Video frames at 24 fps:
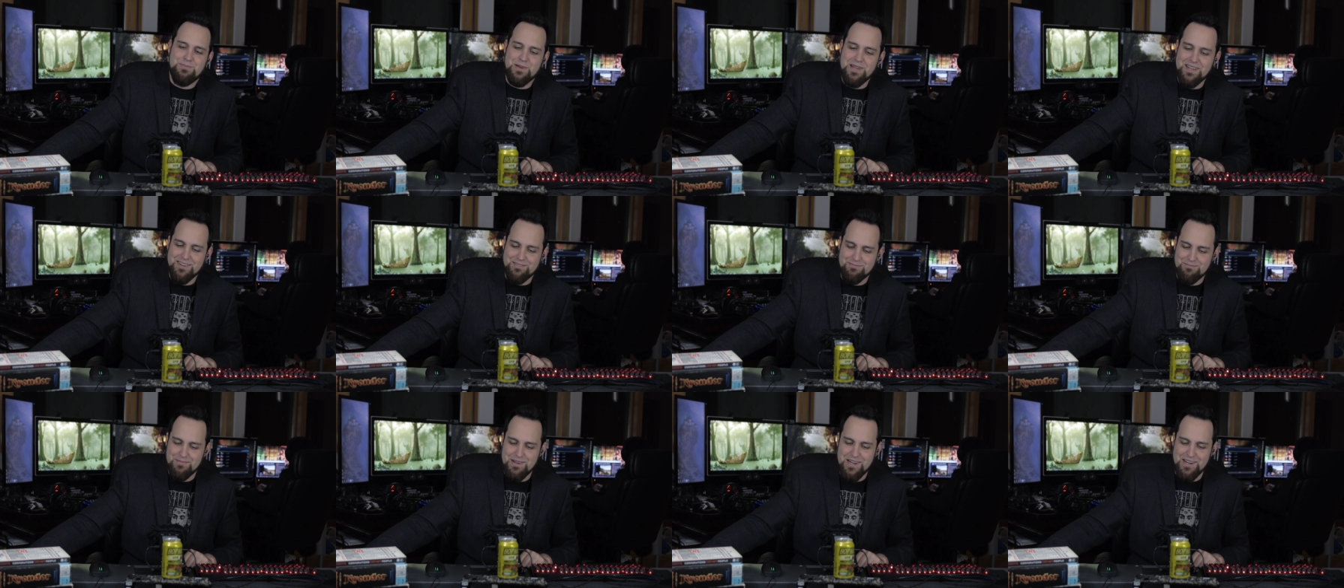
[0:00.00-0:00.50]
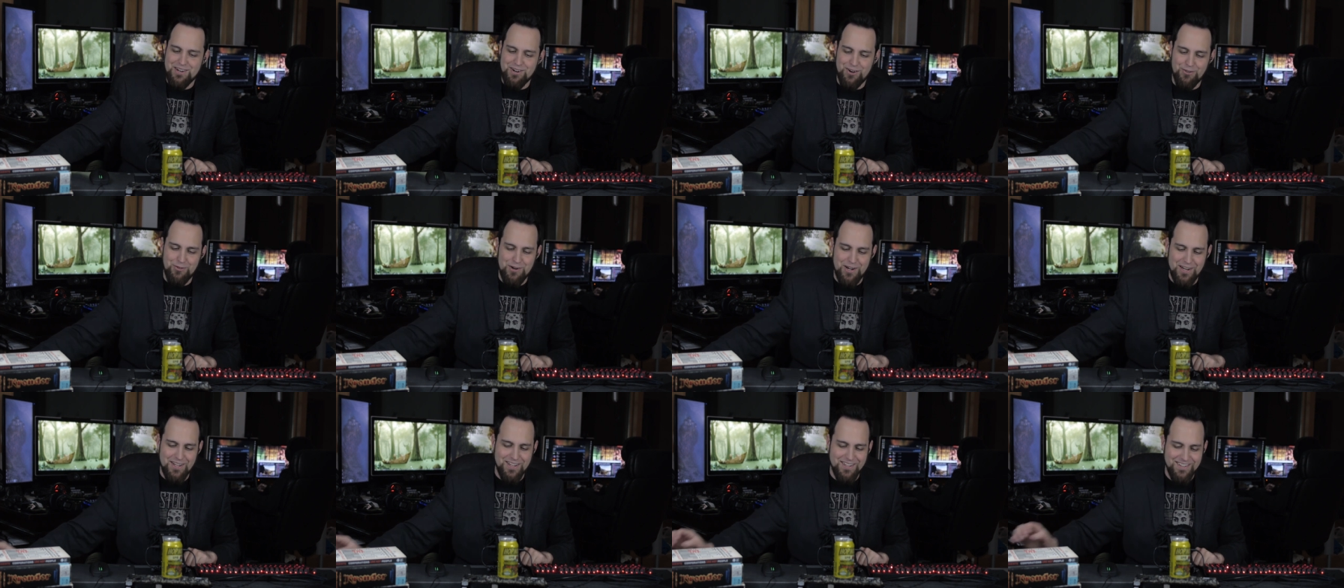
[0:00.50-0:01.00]
I'm being mean
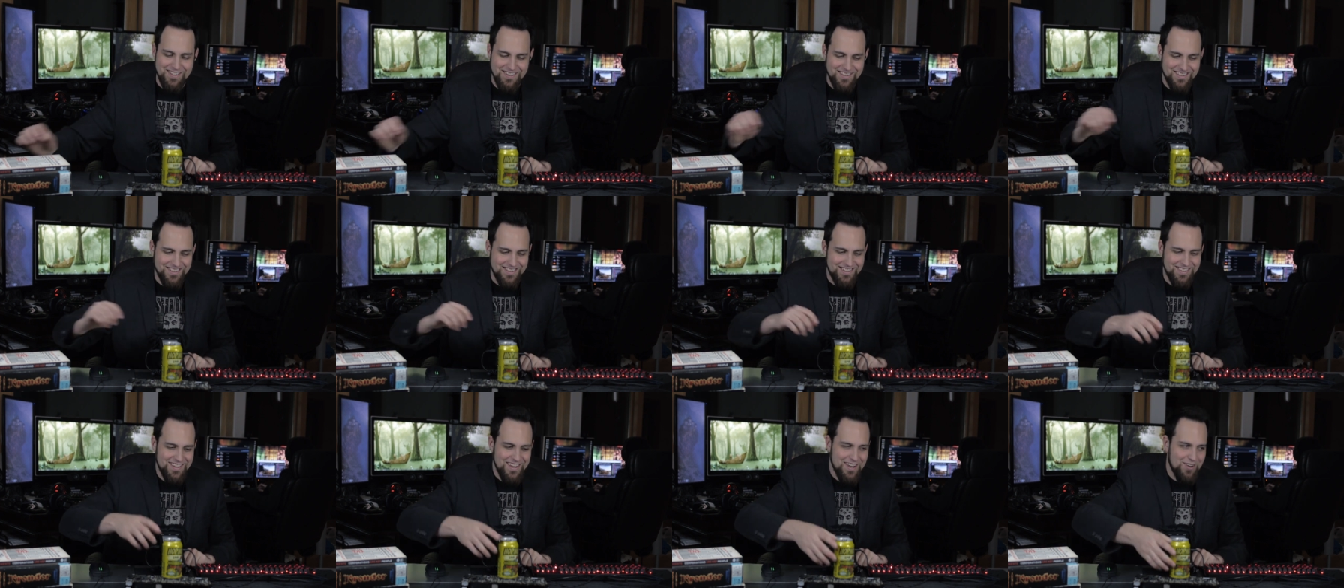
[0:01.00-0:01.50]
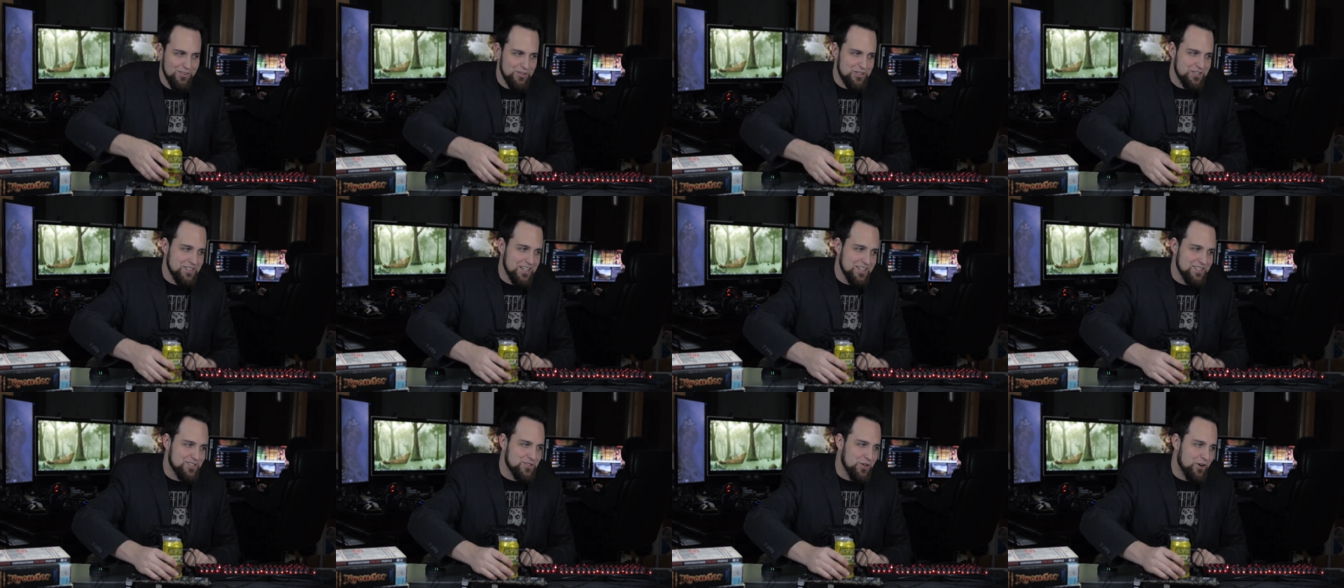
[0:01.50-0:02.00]
already. we
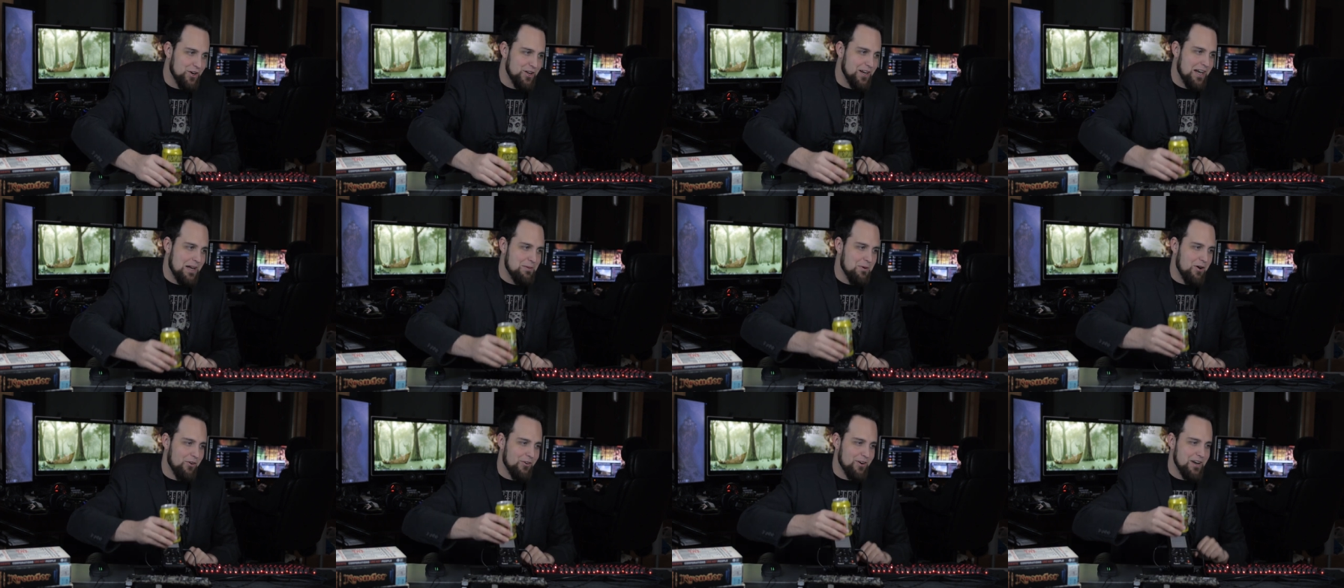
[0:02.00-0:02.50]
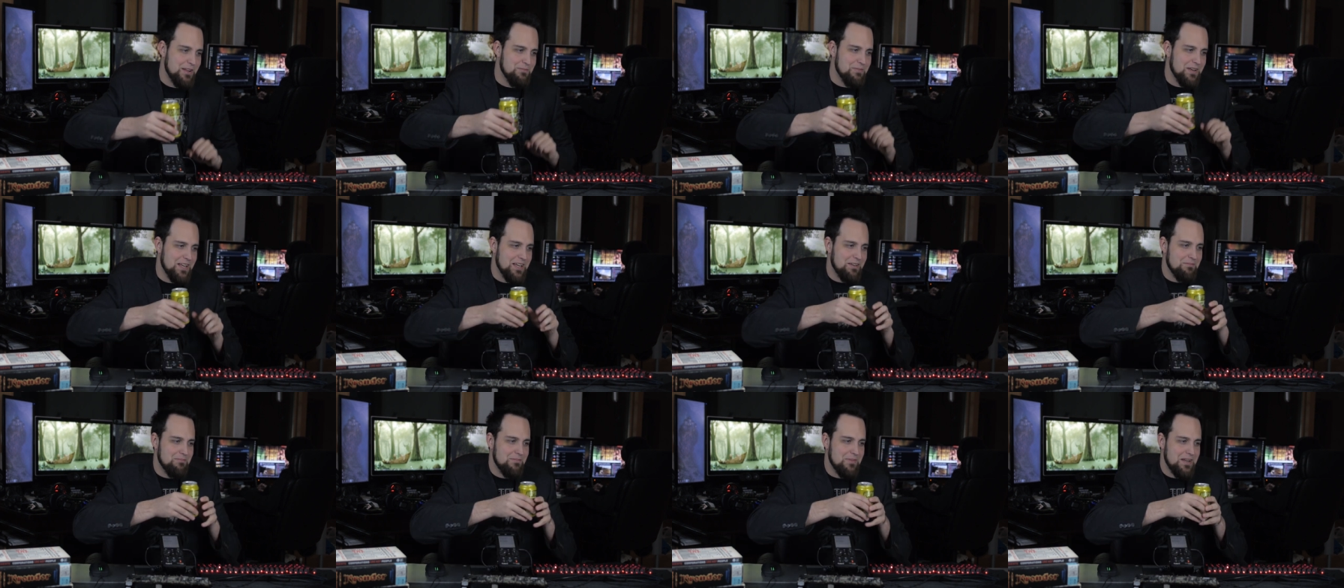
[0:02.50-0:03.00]
just got started. I'm already
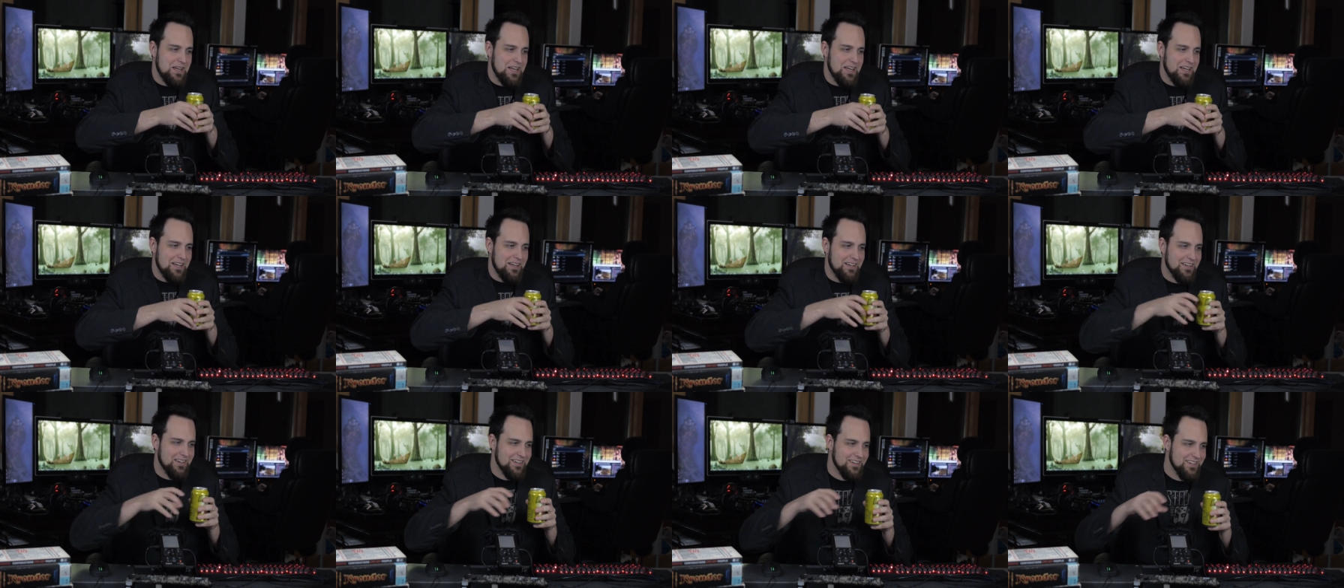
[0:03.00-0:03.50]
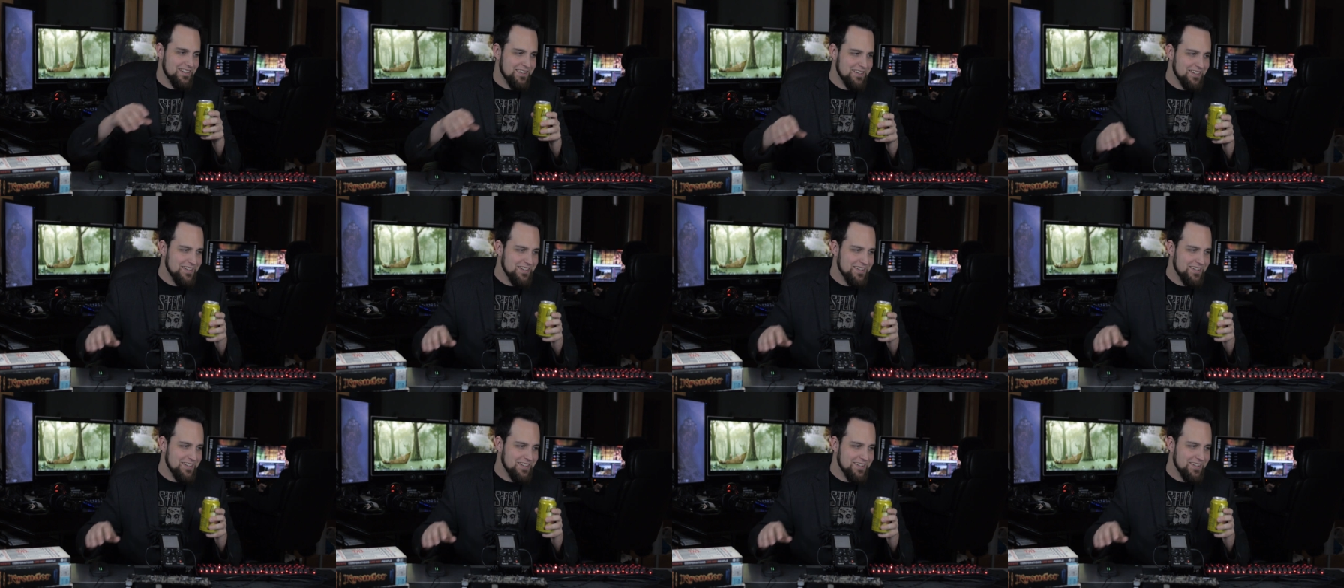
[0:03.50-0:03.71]
being mean